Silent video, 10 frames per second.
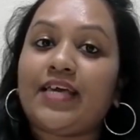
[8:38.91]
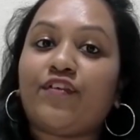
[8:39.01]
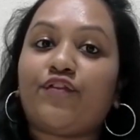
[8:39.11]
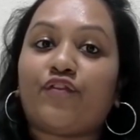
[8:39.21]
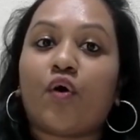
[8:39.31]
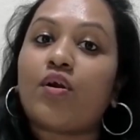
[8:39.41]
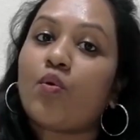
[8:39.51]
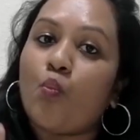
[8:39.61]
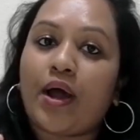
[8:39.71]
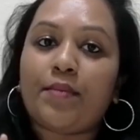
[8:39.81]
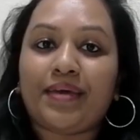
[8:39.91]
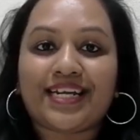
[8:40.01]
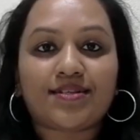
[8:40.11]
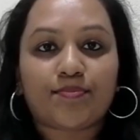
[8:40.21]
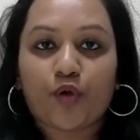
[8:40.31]
even for 1
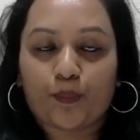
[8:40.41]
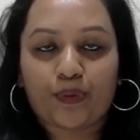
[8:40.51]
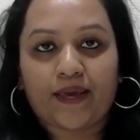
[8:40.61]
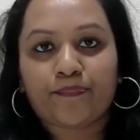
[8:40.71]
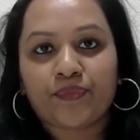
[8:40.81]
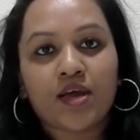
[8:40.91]
minute properly.